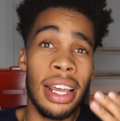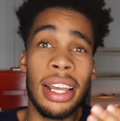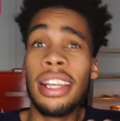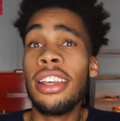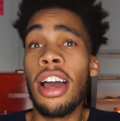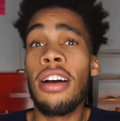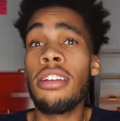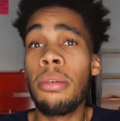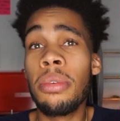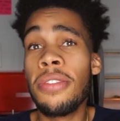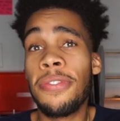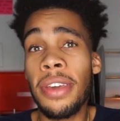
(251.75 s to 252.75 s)
Y'all gonna
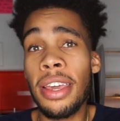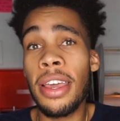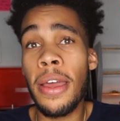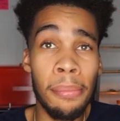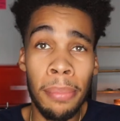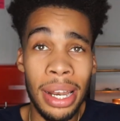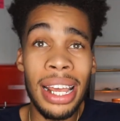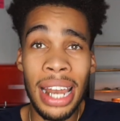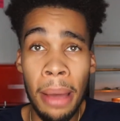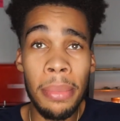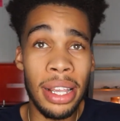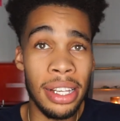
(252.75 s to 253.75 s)
be fed, and
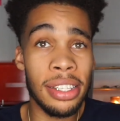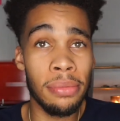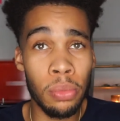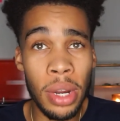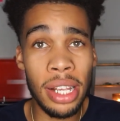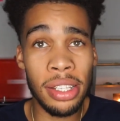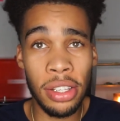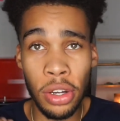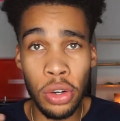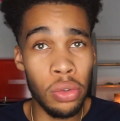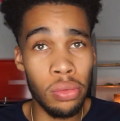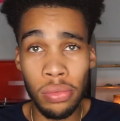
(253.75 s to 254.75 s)
I'm gonna get some rest,
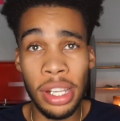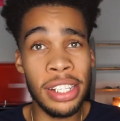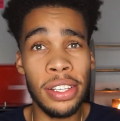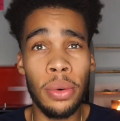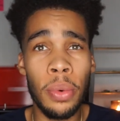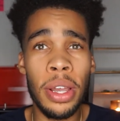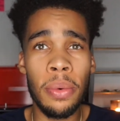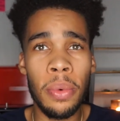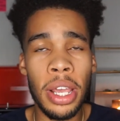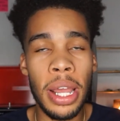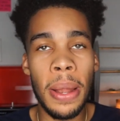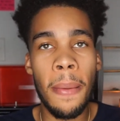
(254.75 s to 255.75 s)
so it's a
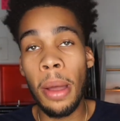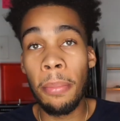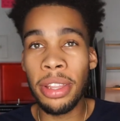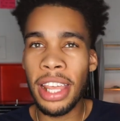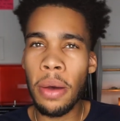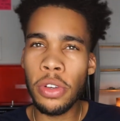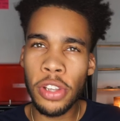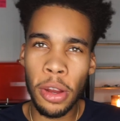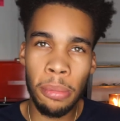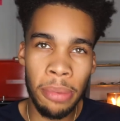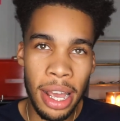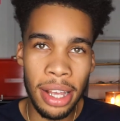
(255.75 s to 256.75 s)
win-win. But that was her
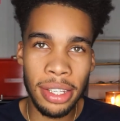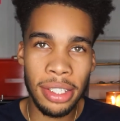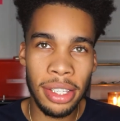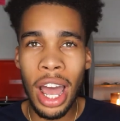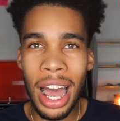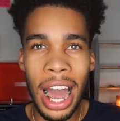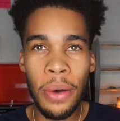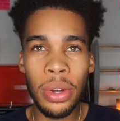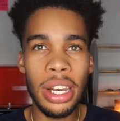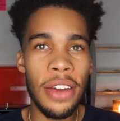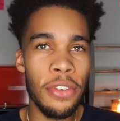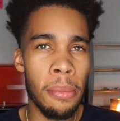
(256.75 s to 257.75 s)
best. I would
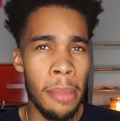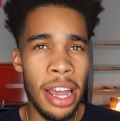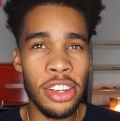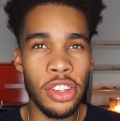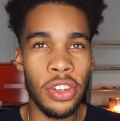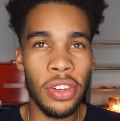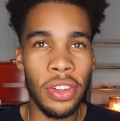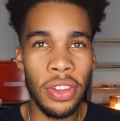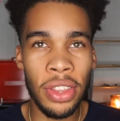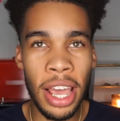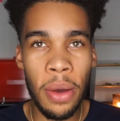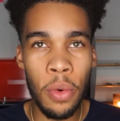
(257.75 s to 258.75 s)
never measure
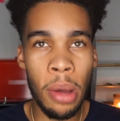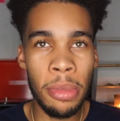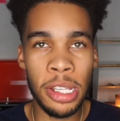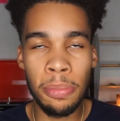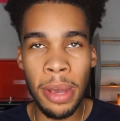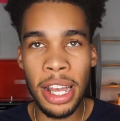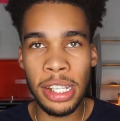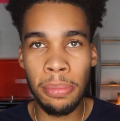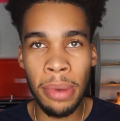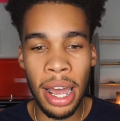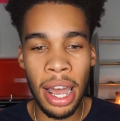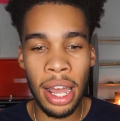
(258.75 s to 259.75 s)
that woman's best
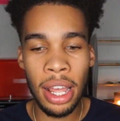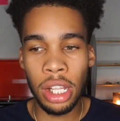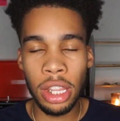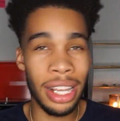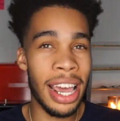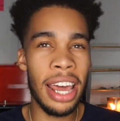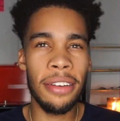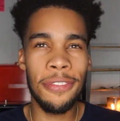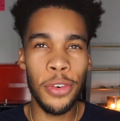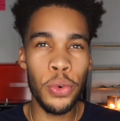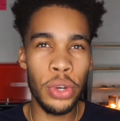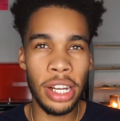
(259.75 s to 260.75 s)
by the kind of
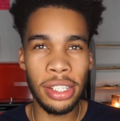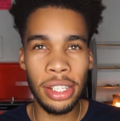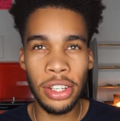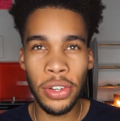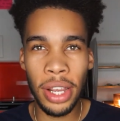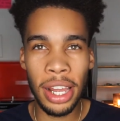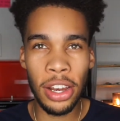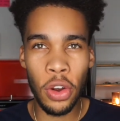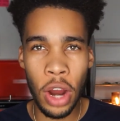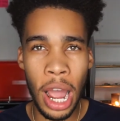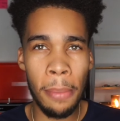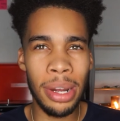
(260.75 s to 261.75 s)
food that she created
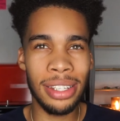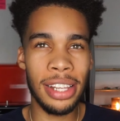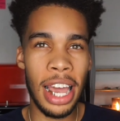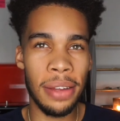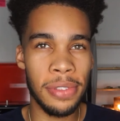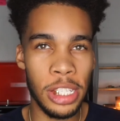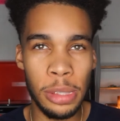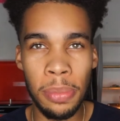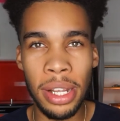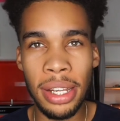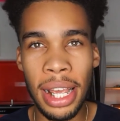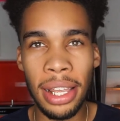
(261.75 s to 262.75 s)
or how much time she
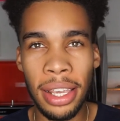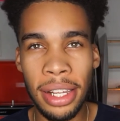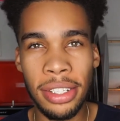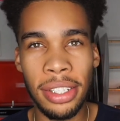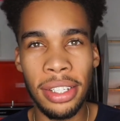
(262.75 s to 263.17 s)
spent in that kitchen.